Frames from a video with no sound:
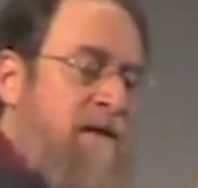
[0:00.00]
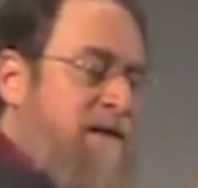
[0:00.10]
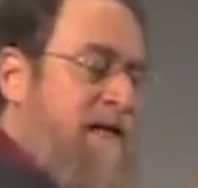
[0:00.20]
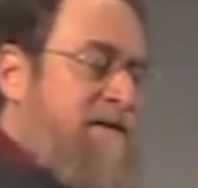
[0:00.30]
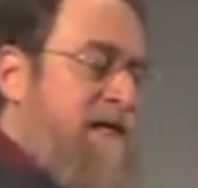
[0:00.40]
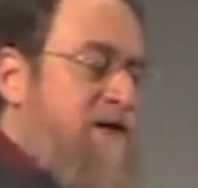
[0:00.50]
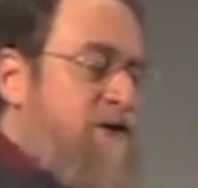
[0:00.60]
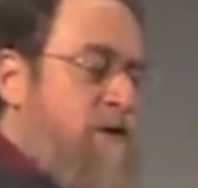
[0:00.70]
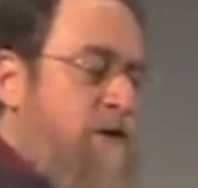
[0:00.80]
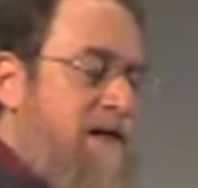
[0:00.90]
that
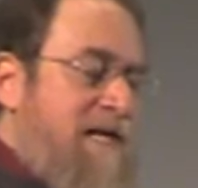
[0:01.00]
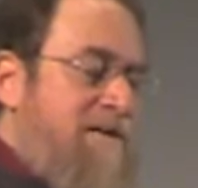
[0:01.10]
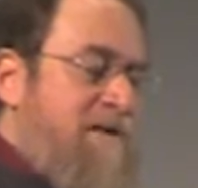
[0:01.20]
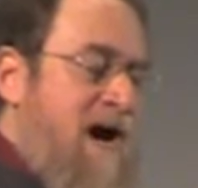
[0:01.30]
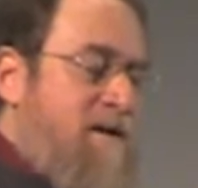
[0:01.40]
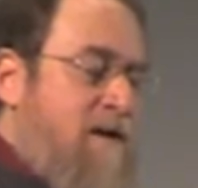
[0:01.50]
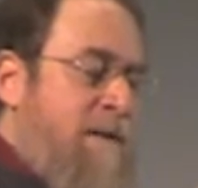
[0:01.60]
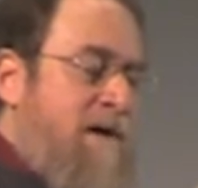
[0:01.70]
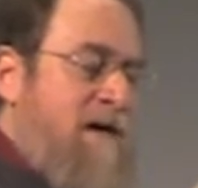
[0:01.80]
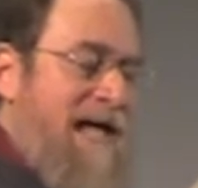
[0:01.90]
these duties have not,
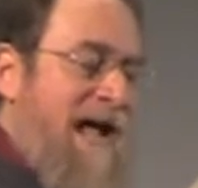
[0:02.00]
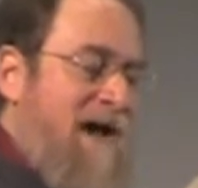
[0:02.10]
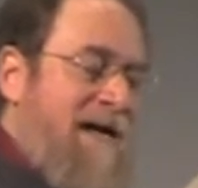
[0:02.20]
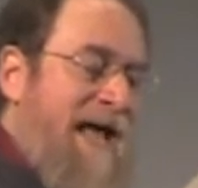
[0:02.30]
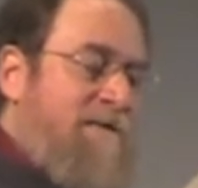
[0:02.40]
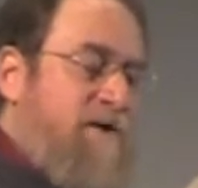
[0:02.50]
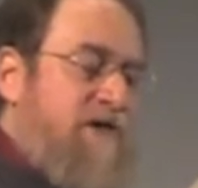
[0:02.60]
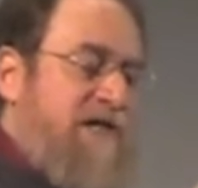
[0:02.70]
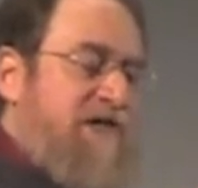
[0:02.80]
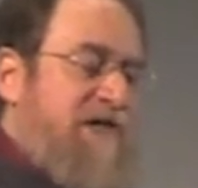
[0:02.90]
upon an
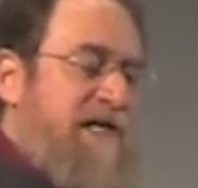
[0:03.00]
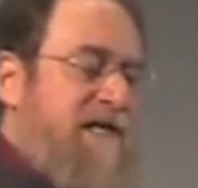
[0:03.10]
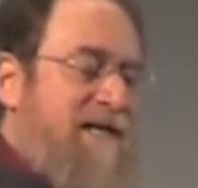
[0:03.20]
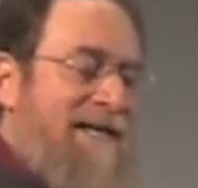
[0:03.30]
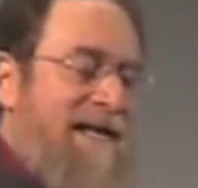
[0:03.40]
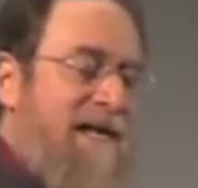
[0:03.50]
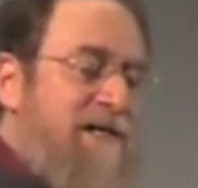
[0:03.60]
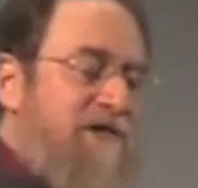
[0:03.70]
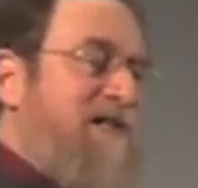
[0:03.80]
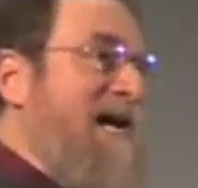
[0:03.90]
average, exceeded in
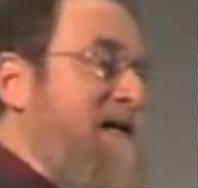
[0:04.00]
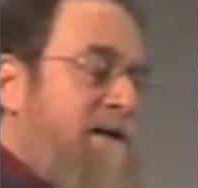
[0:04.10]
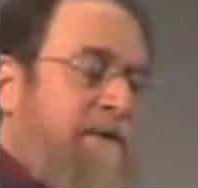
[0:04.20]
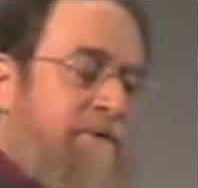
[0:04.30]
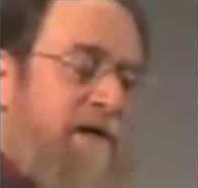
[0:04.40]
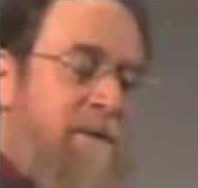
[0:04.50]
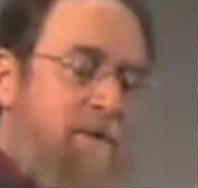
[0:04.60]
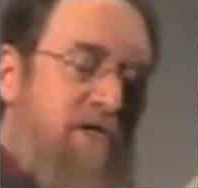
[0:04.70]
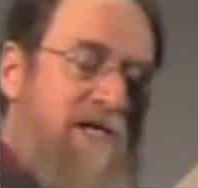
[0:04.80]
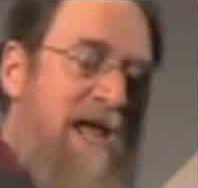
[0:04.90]
any state
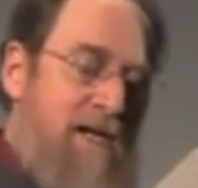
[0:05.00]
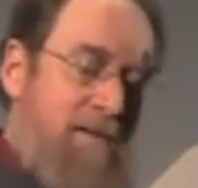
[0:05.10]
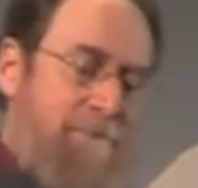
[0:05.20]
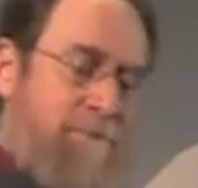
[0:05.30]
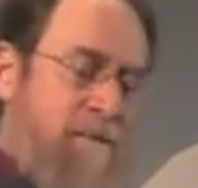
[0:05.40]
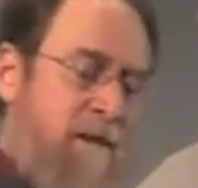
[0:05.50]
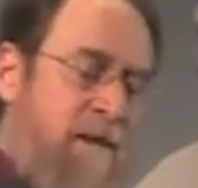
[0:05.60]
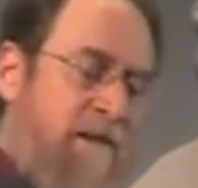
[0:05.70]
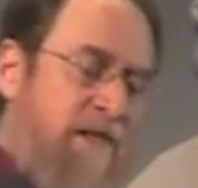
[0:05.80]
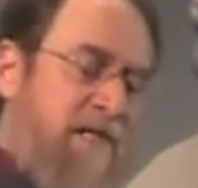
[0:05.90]
3%.
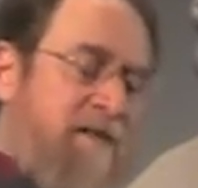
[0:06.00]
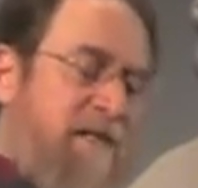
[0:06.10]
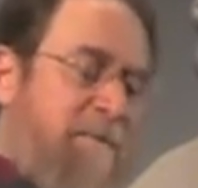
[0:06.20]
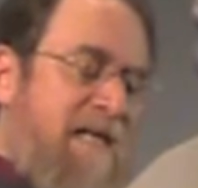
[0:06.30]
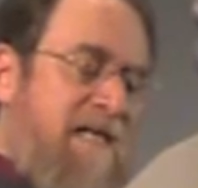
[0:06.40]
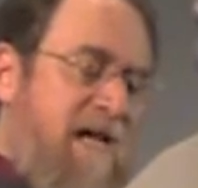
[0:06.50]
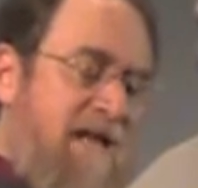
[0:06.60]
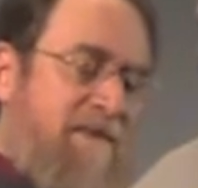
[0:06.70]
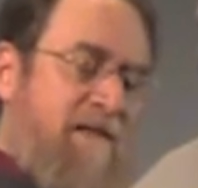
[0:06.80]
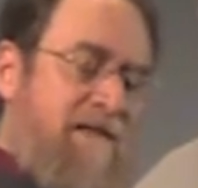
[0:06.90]
There seems to be
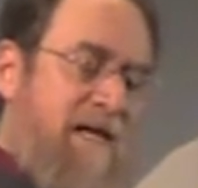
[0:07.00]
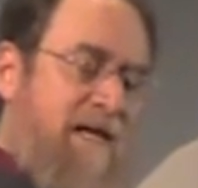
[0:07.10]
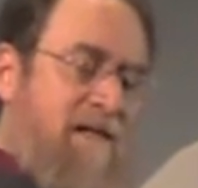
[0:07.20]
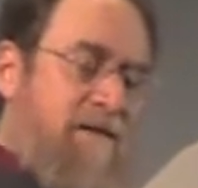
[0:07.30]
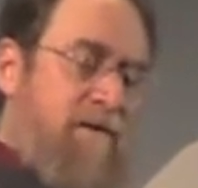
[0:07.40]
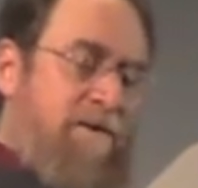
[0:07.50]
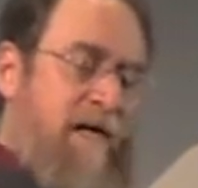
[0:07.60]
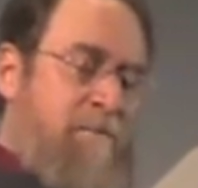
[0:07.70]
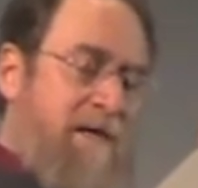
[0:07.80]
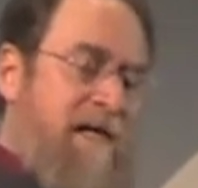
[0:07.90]
nothing to hinder
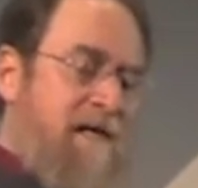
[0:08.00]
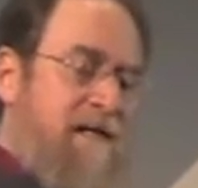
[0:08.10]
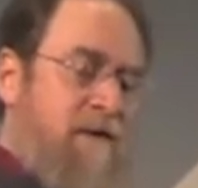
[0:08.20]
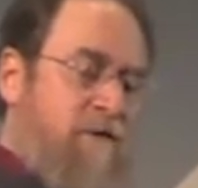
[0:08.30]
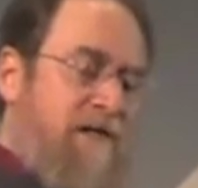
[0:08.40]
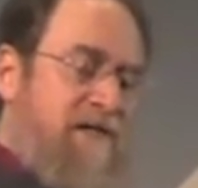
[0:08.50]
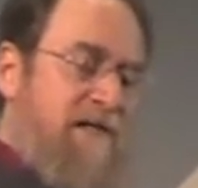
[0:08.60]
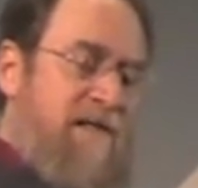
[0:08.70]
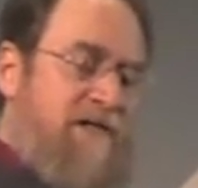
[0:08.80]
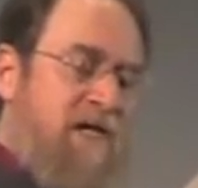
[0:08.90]
their being increased
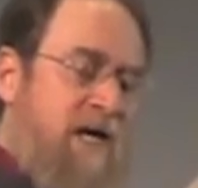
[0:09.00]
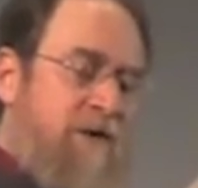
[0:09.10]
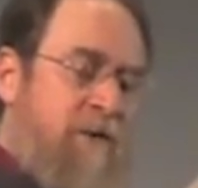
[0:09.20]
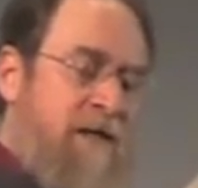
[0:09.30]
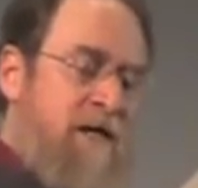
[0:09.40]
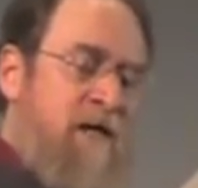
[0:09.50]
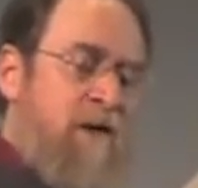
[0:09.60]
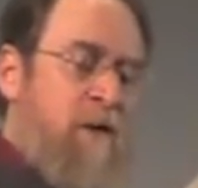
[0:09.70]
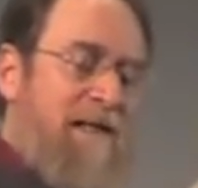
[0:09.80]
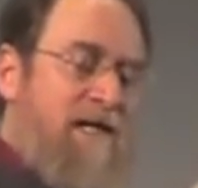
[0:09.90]
in this country
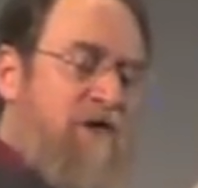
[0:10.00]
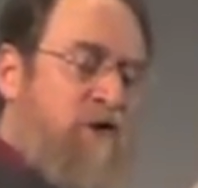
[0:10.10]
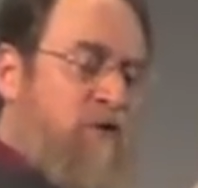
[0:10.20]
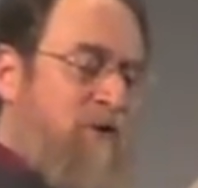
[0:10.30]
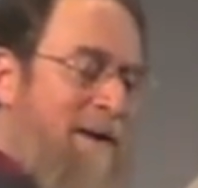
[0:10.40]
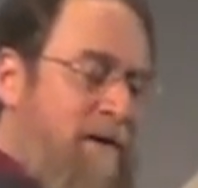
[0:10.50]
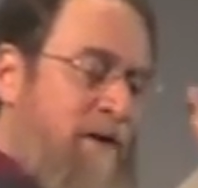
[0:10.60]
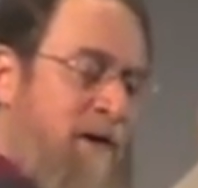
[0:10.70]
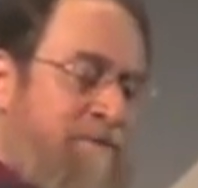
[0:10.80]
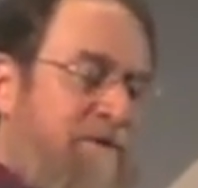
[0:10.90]
to at least treble
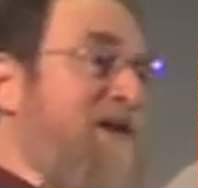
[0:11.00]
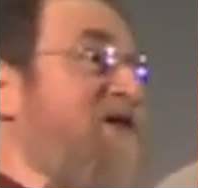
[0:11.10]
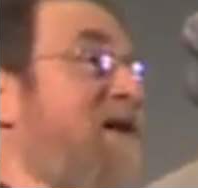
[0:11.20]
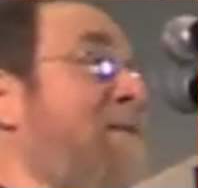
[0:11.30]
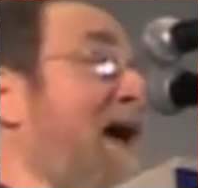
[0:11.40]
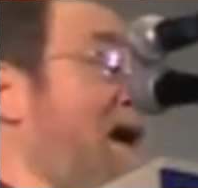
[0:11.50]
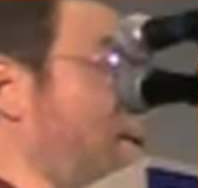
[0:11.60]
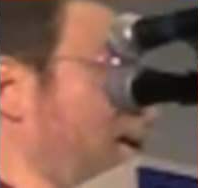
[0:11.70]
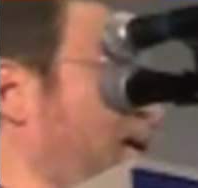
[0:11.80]
their present amount."